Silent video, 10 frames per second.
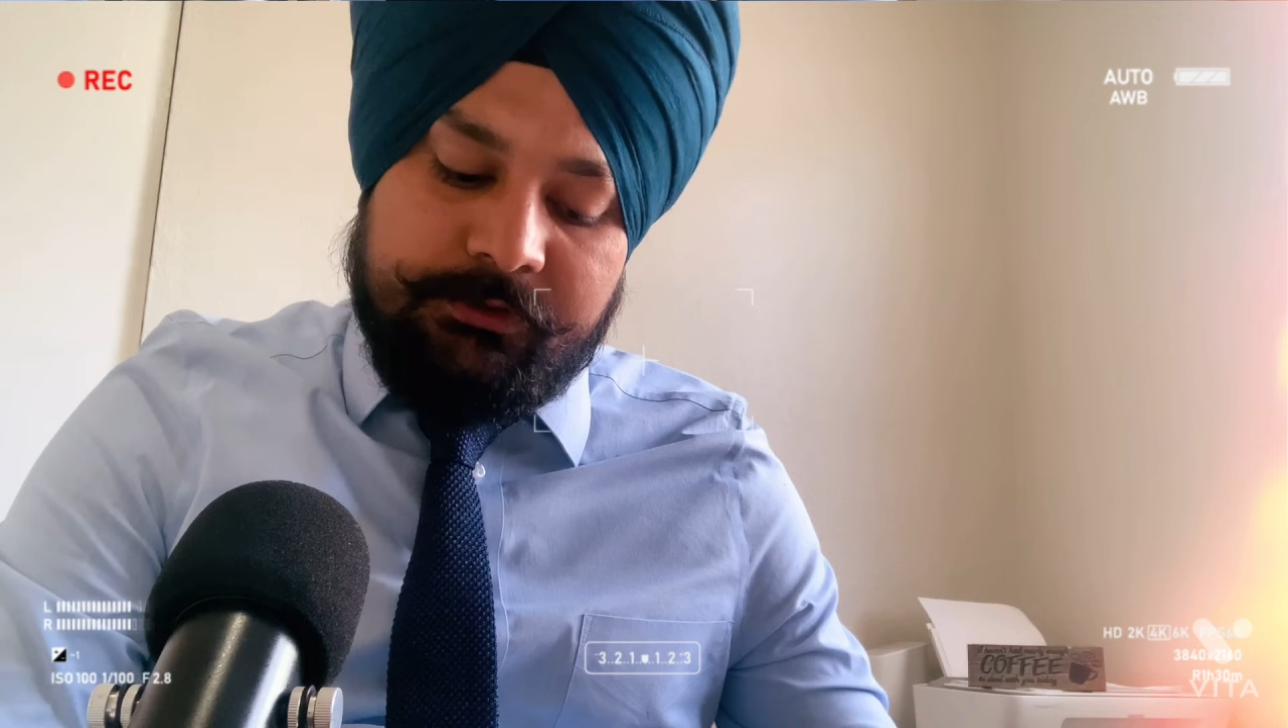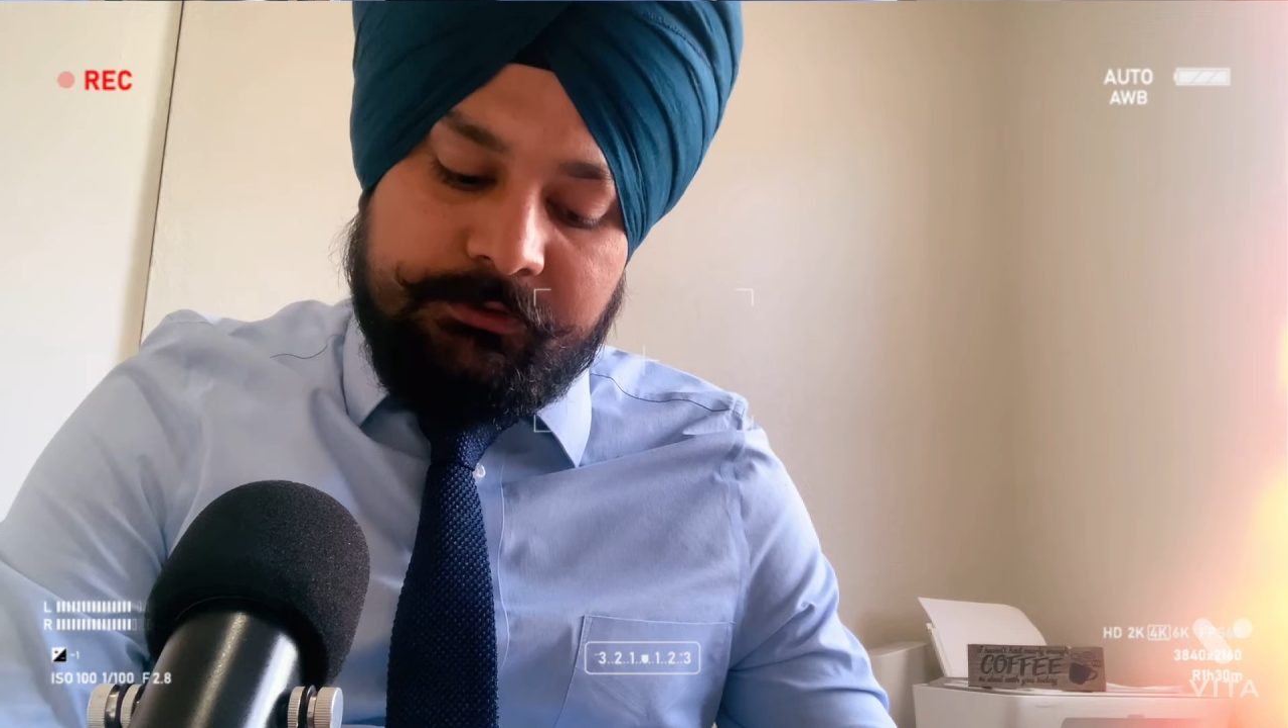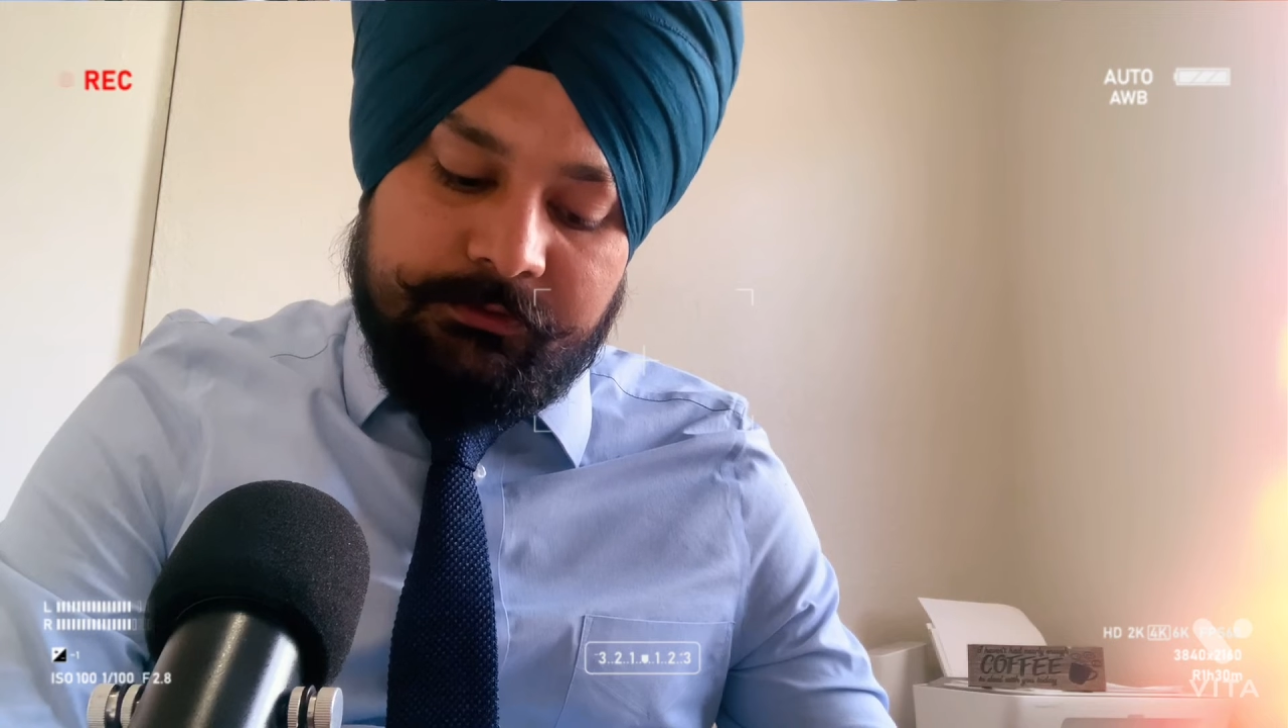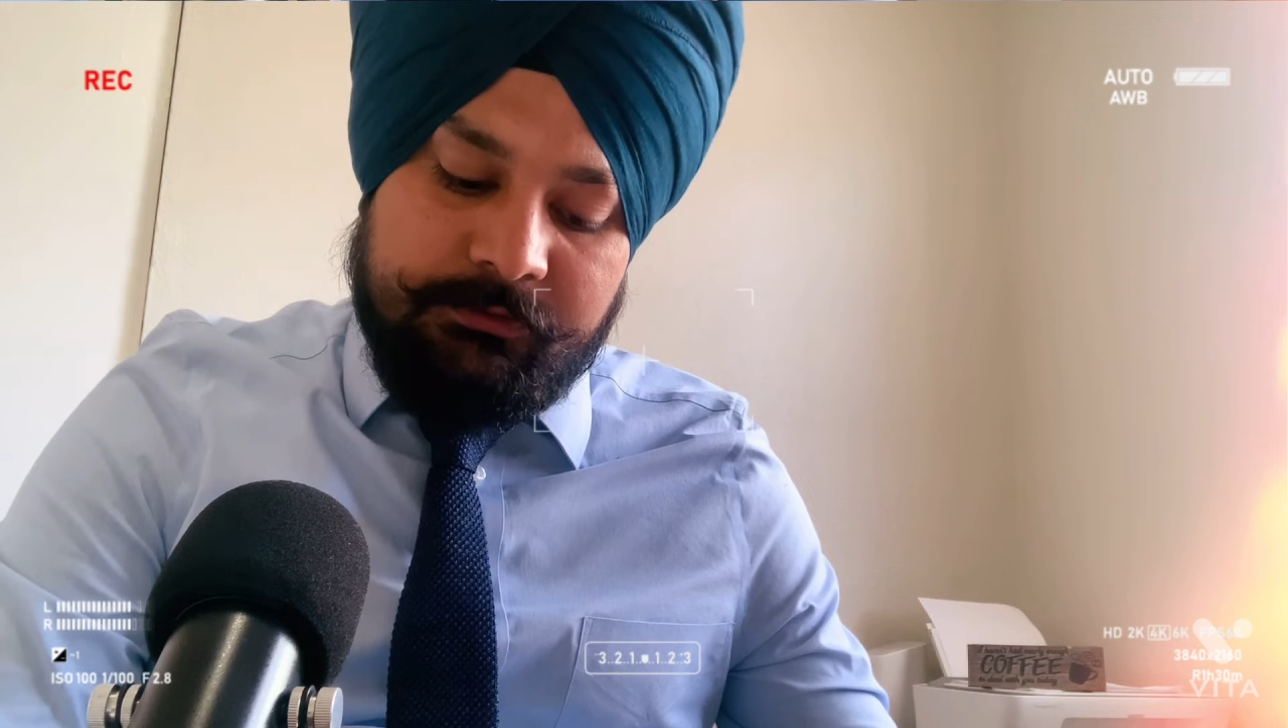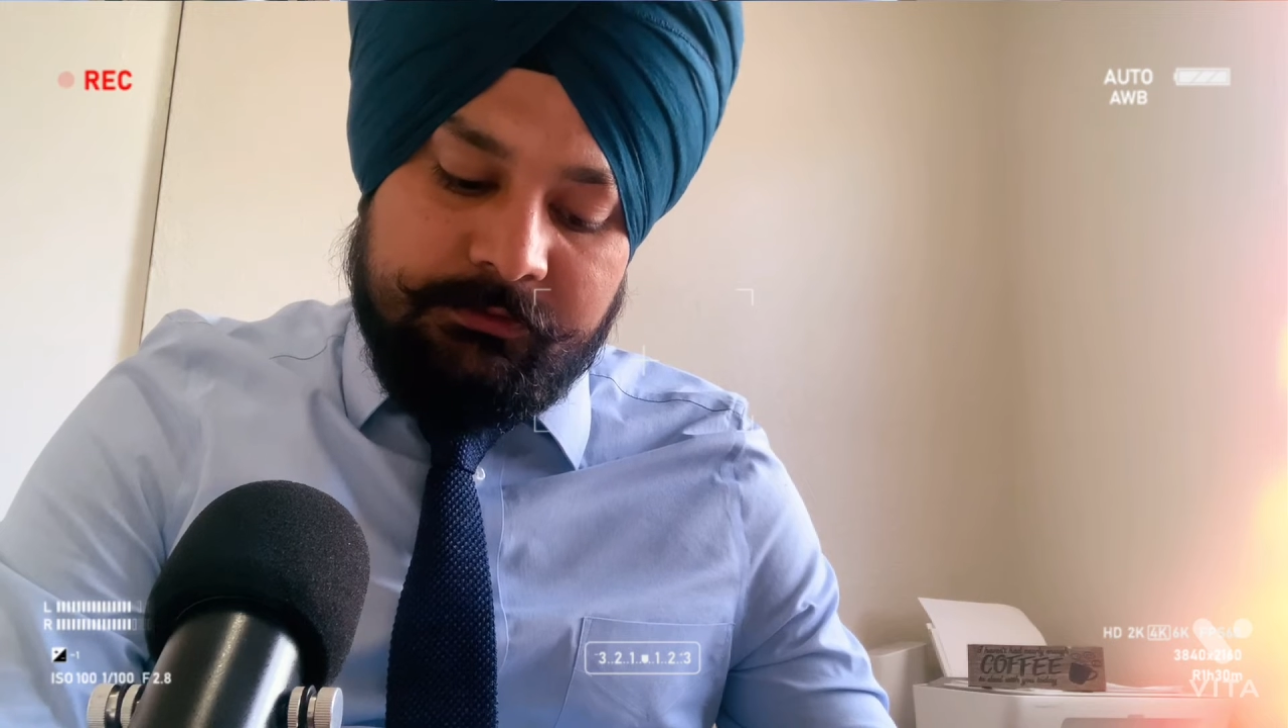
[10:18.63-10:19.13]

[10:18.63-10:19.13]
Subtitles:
to.